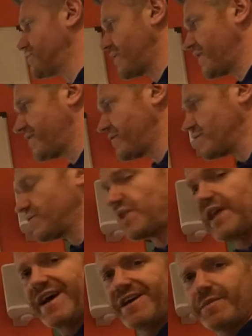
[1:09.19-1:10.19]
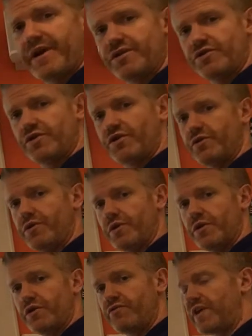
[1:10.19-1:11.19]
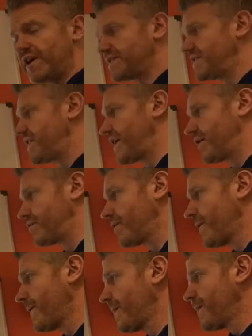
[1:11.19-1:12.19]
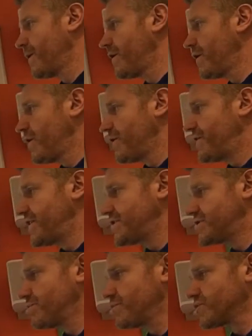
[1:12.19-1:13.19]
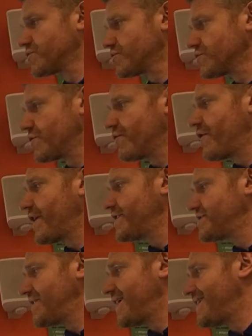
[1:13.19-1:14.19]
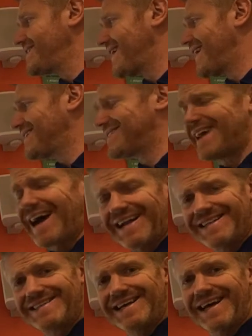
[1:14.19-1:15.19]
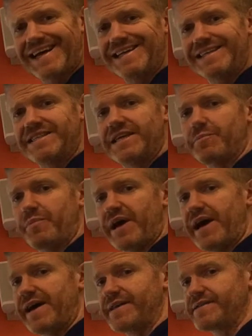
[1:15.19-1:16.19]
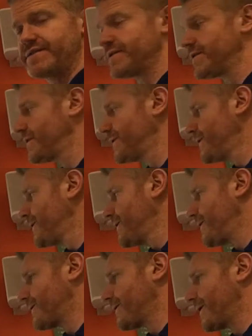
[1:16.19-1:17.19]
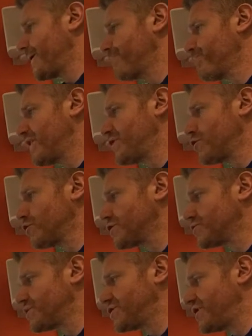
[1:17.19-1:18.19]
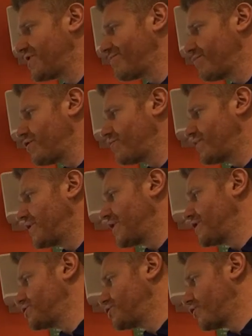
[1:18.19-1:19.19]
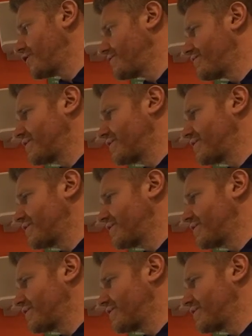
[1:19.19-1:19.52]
So anything underlined, make sure you write it down. These muscles are arranged in antagonistic pairs, okay, in order to achieve movement at a joint.